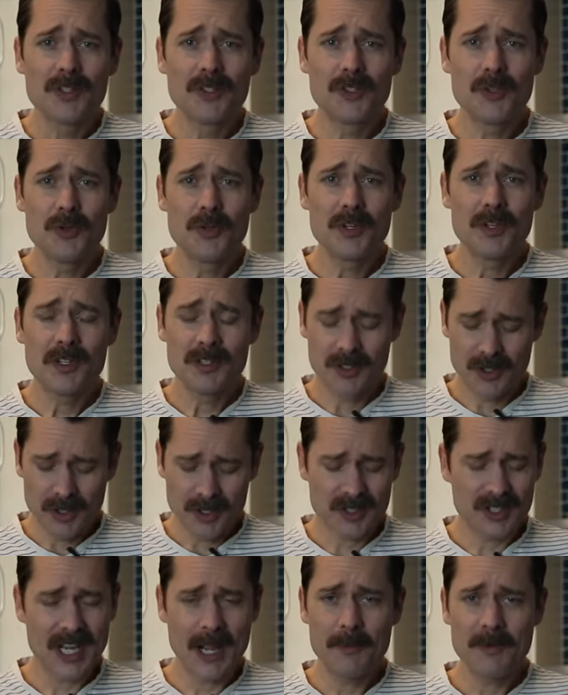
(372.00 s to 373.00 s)
to the, to
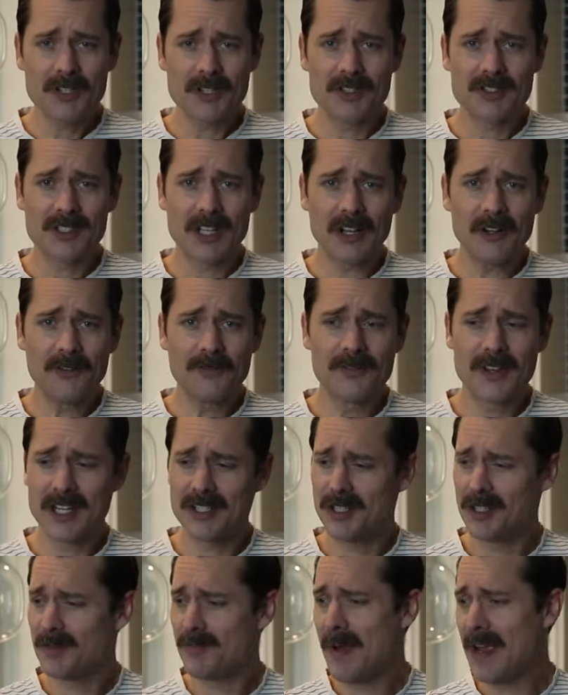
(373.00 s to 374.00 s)
the sandwich itself
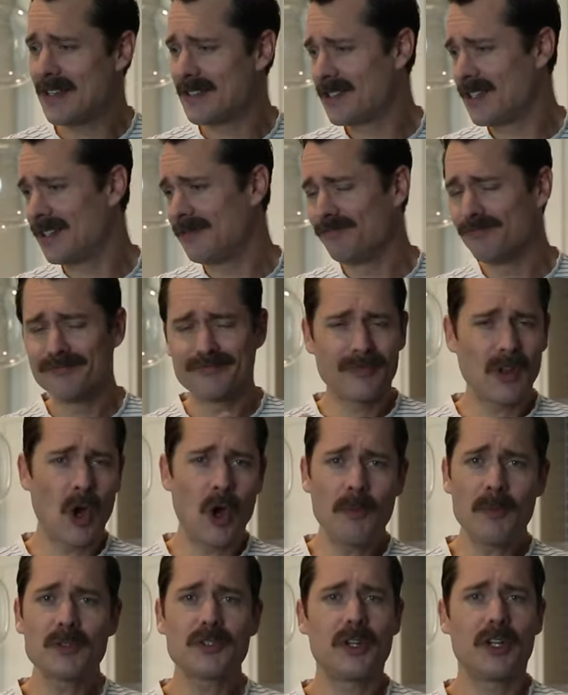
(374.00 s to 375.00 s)
that just makes it
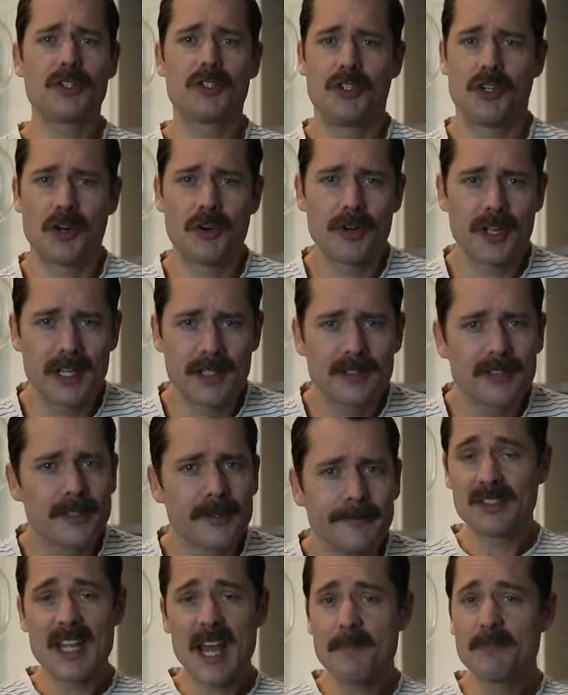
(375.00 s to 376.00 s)
almost luxurious.
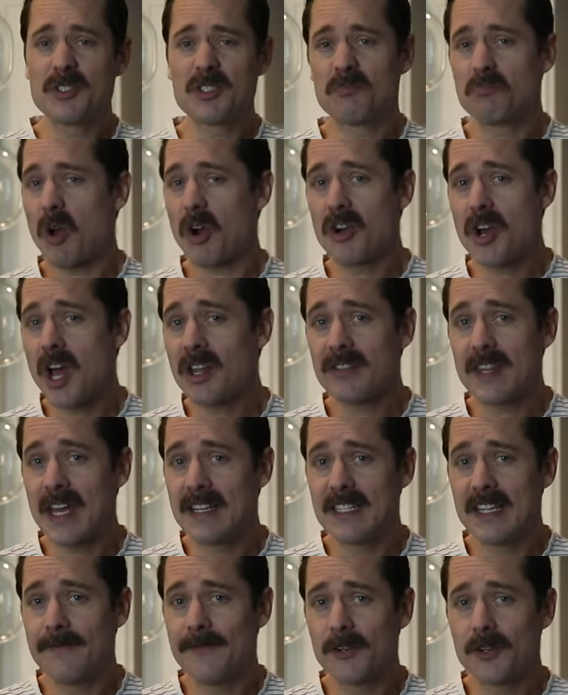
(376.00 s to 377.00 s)
Steps are not
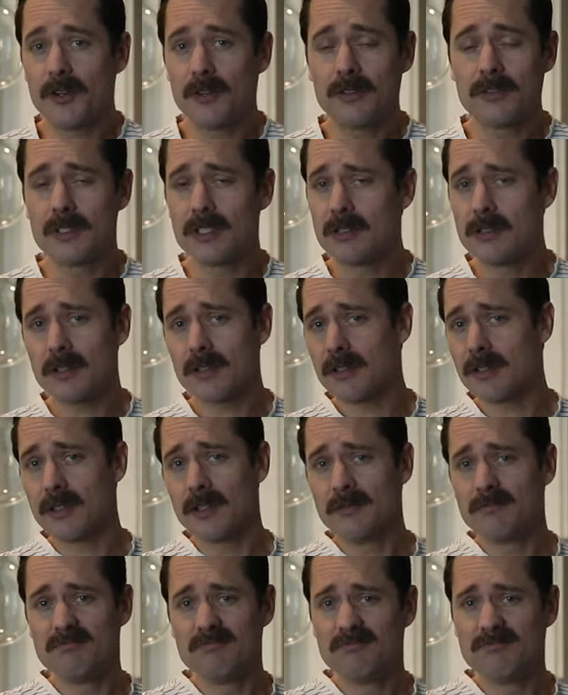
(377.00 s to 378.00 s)
that difficult. It took
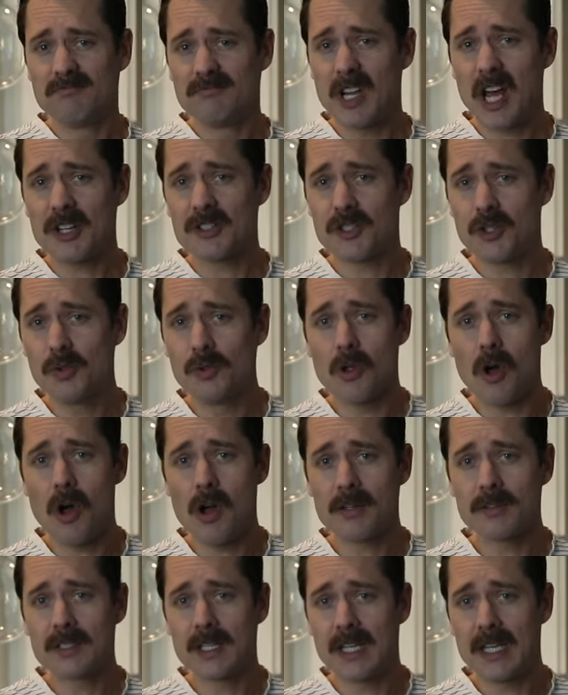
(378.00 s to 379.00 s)
not too
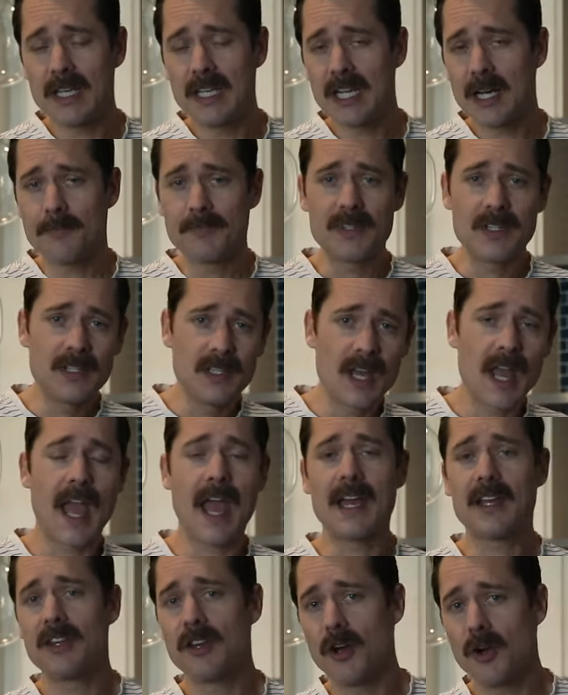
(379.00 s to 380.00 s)
long to heat up the
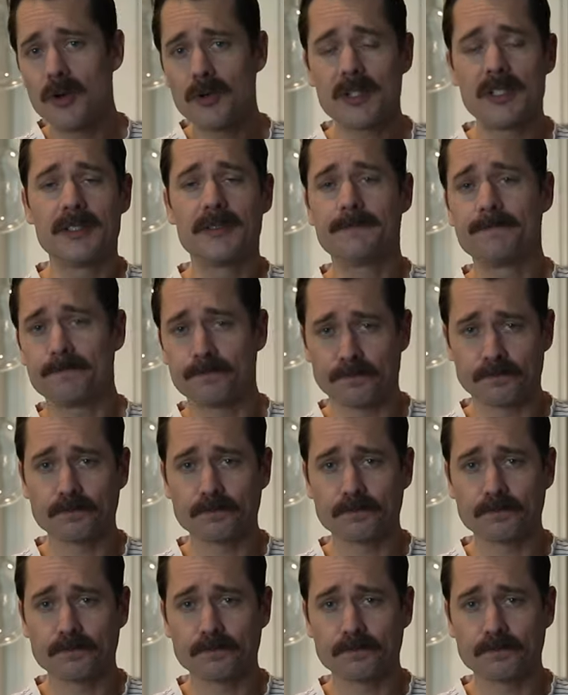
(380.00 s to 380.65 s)
egg yolk and